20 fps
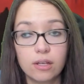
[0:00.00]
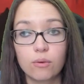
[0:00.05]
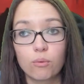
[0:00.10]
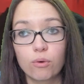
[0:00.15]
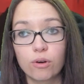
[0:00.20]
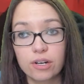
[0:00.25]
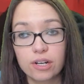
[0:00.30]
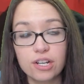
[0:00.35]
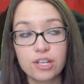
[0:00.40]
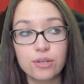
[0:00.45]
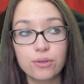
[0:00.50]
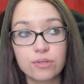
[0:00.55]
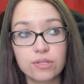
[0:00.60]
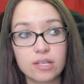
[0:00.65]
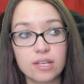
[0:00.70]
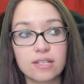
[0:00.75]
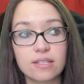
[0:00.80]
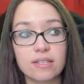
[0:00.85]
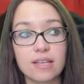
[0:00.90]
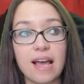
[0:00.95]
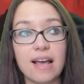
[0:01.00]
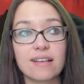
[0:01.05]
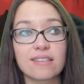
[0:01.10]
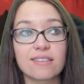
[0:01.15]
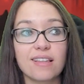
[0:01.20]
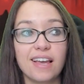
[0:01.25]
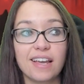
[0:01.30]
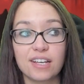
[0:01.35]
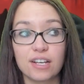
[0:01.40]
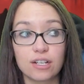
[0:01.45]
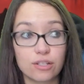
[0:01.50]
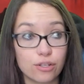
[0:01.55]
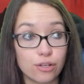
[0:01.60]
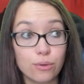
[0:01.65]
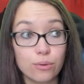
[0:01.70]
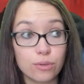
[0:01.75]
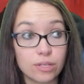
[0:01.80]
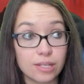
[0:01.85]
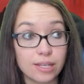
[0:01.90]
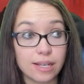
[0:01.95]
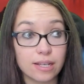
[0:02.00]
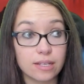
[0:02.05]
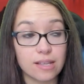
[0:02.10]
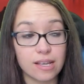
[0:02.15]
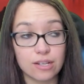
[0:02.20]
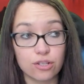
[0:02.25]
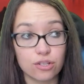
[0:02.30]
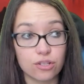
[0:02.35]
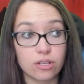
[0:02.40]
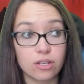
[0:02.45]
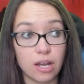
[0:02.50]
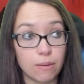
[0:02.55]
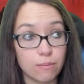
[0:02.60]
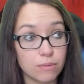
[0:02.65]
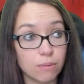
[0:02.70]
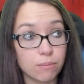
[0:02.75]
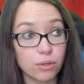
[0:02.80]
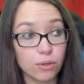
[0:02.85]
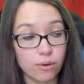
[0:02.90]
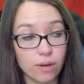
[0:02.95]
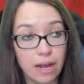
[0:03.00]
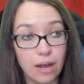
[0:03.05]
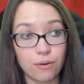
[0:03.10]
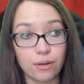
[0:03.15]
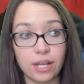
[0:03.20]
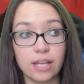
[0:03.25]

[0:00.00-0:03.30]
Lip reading: We're going to use this as like a 2/6 that just gums up the ground,